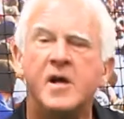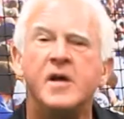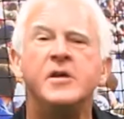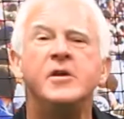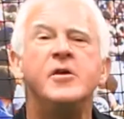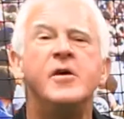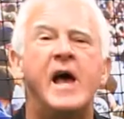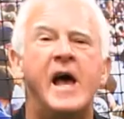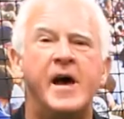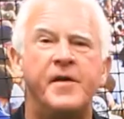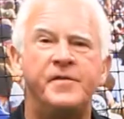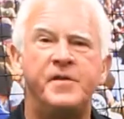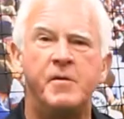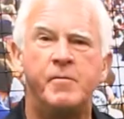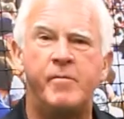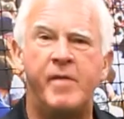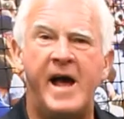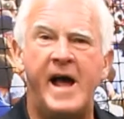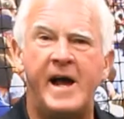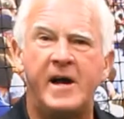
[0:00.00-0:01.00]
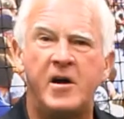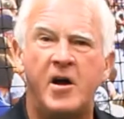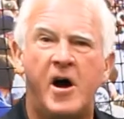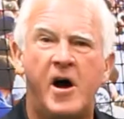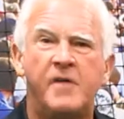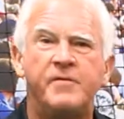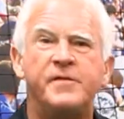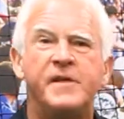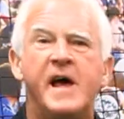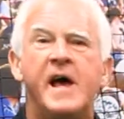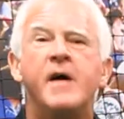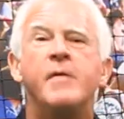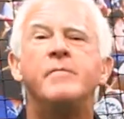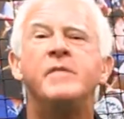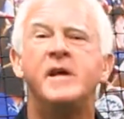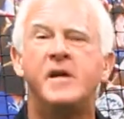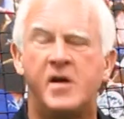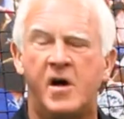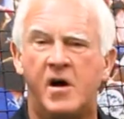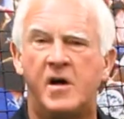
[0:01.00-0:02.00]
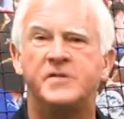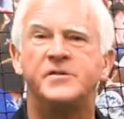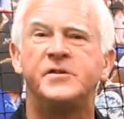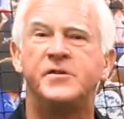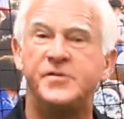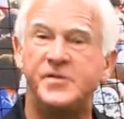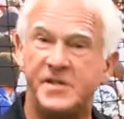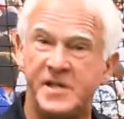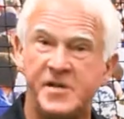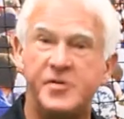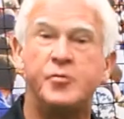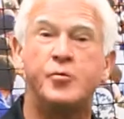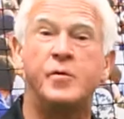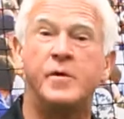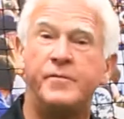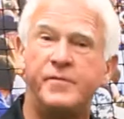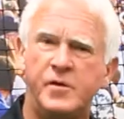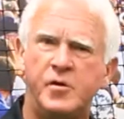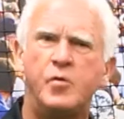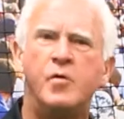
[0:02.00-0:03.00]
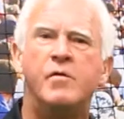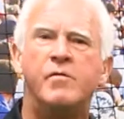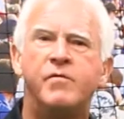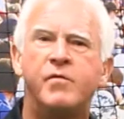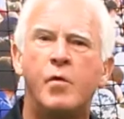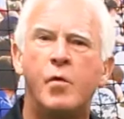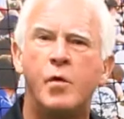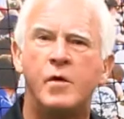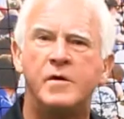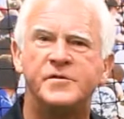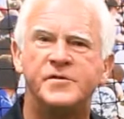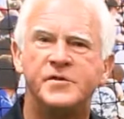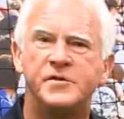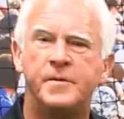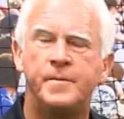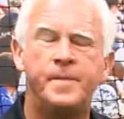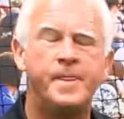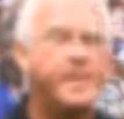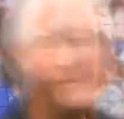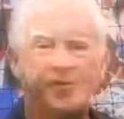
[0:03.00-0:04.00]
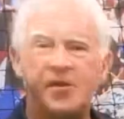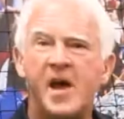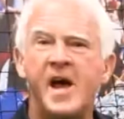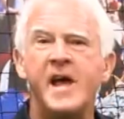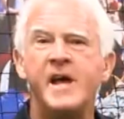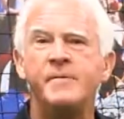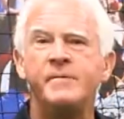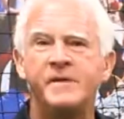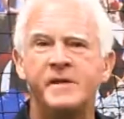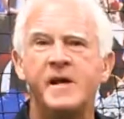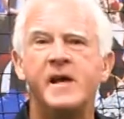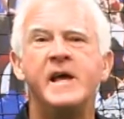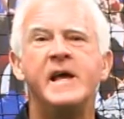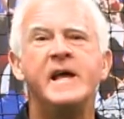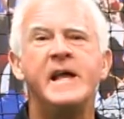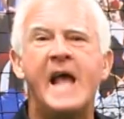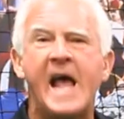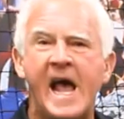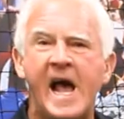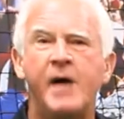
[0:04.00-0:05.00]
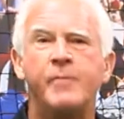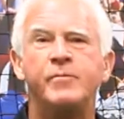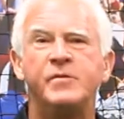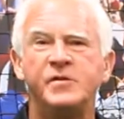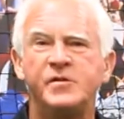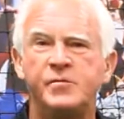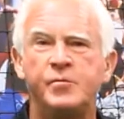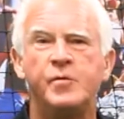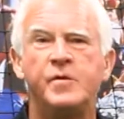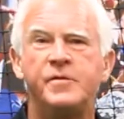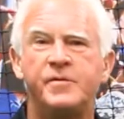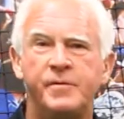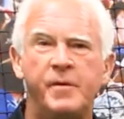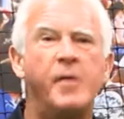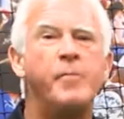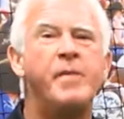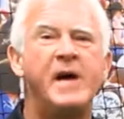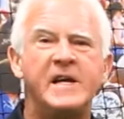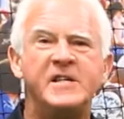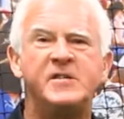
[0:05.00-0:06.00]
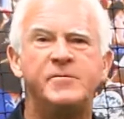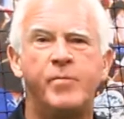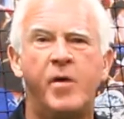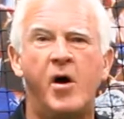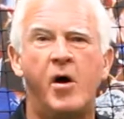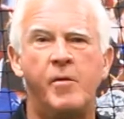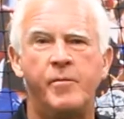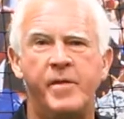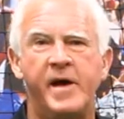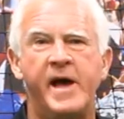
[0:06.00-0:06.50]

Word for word: You have to back off that because of centrifugal force. The same thing happens with a baseball